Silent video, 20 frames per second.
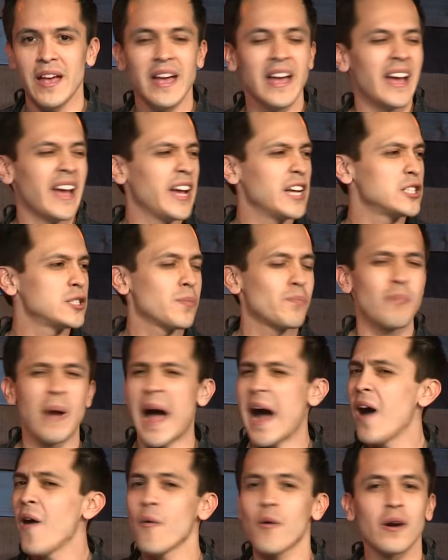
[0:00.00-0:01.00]
His
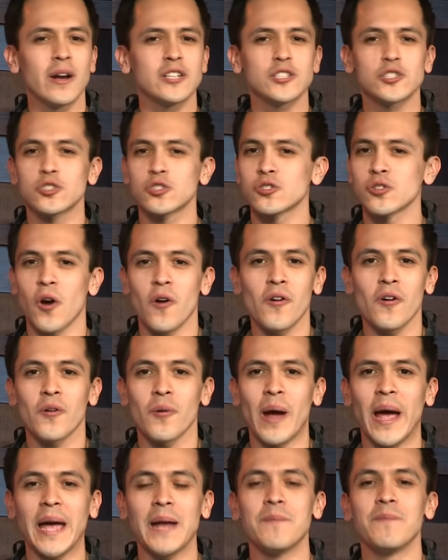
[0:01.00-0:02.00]
power is so
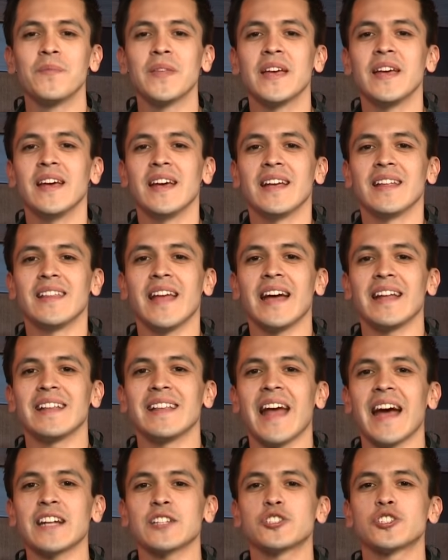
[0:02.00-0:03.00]
great that
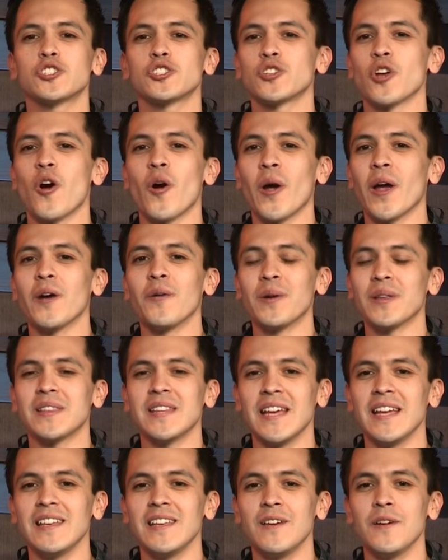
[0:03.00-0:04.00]
that stirring
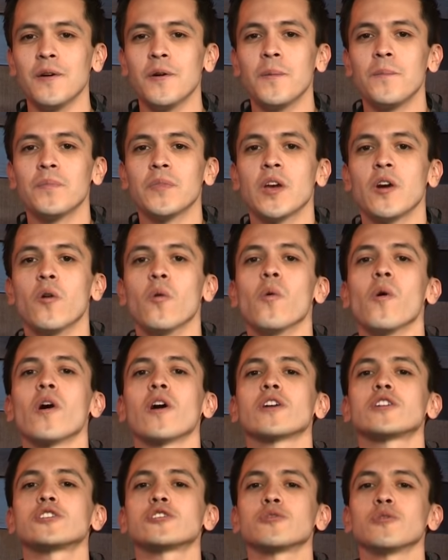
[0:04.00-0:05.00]
within you
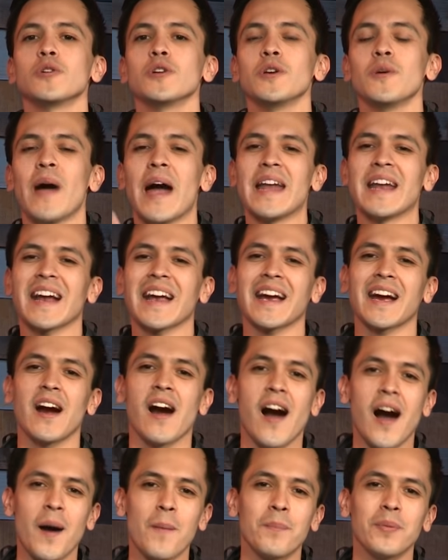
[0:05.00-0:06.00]
works through you and
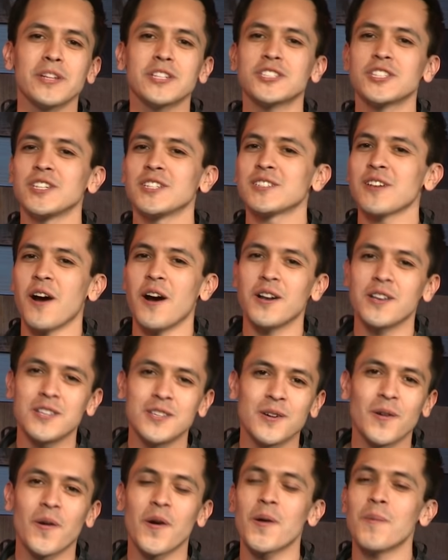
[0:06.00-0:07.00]
accomplishes on
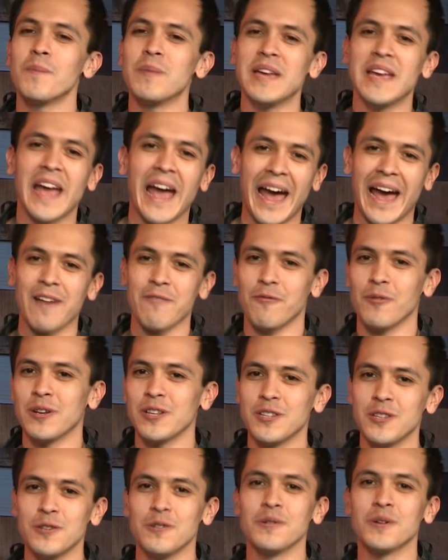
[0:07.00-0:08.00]
your behalf what
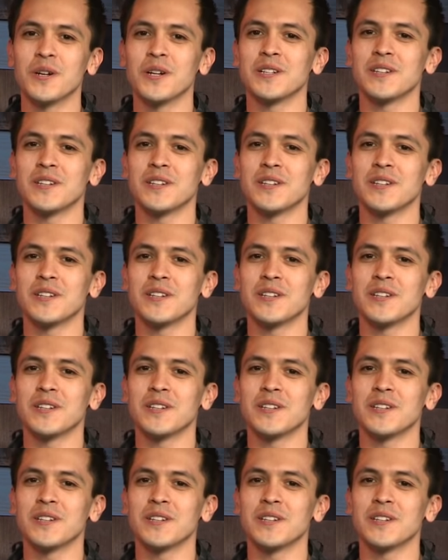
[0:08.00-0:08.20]
you could